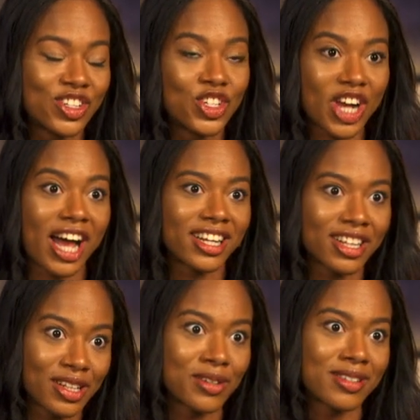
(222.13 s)
giant
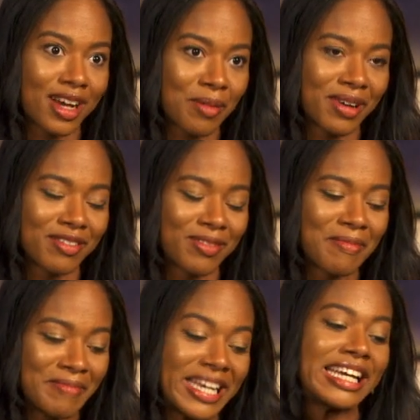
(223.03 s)
close-up of
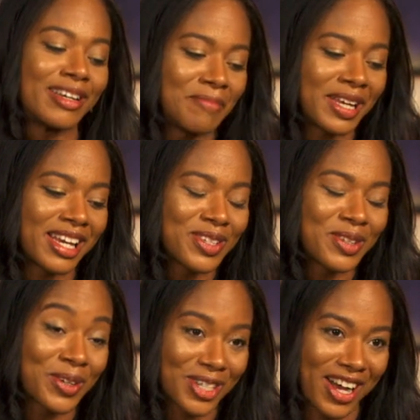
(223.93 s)
me being
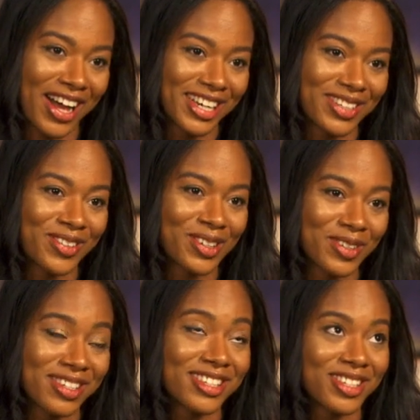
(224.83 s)
so shocked, which
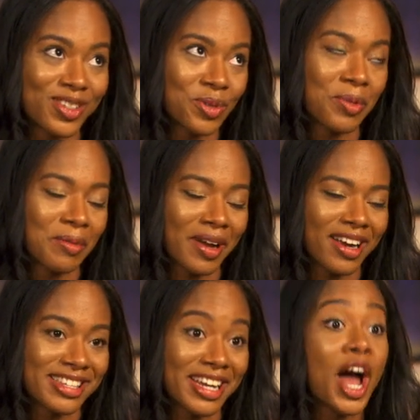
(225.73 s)
was super
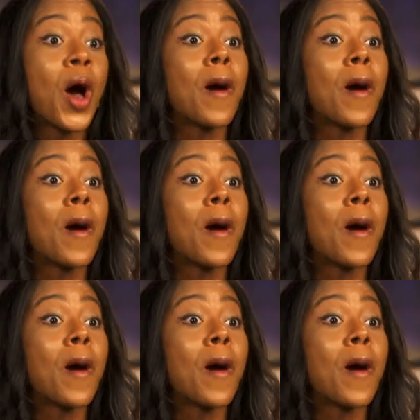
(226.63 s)
embarrassing,